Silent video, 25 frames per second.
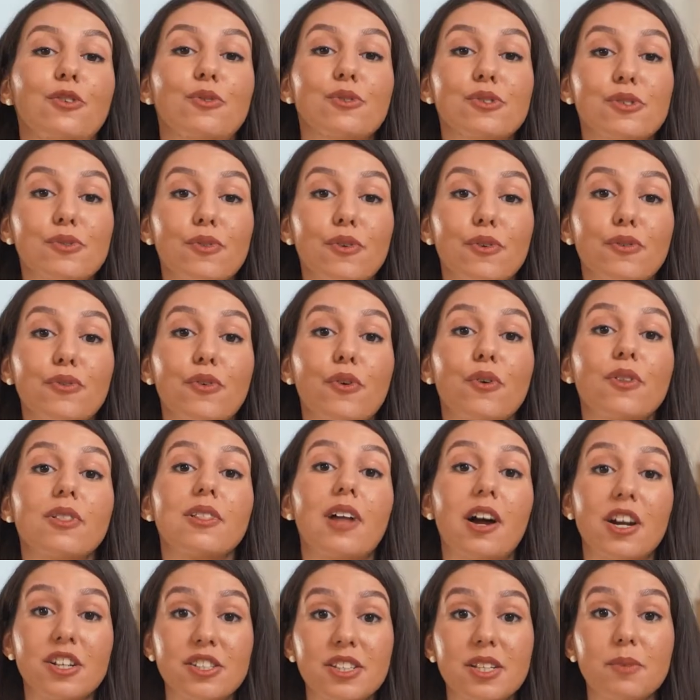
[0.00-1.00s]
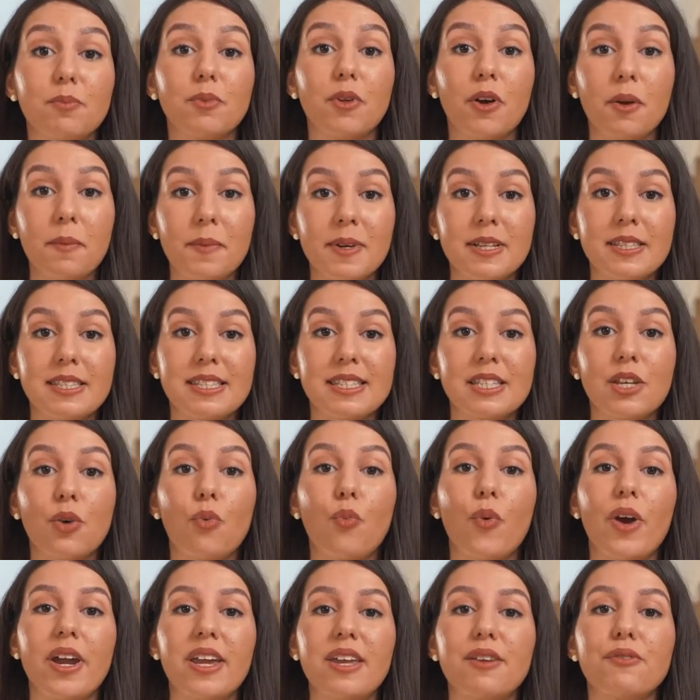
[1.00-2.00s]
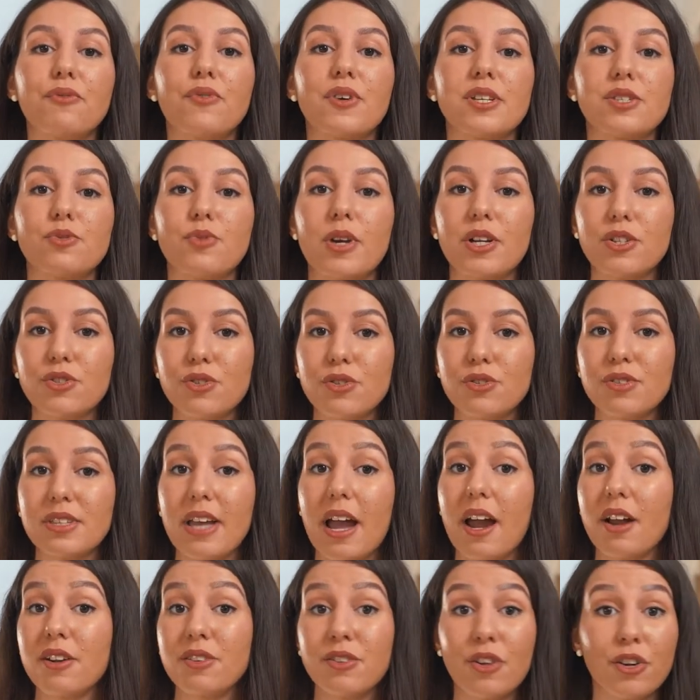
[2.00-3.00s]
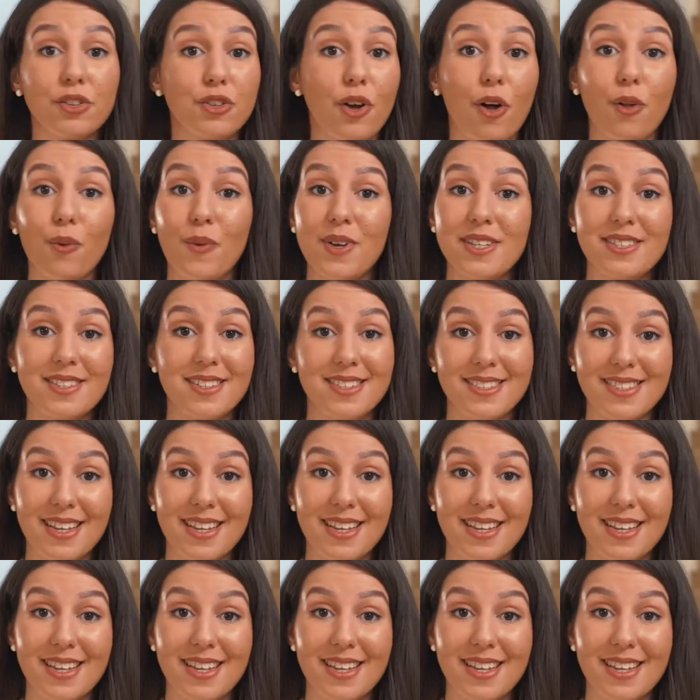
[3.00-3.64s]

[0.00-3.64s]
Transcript: Useful for large deployments where infrastructures are not always the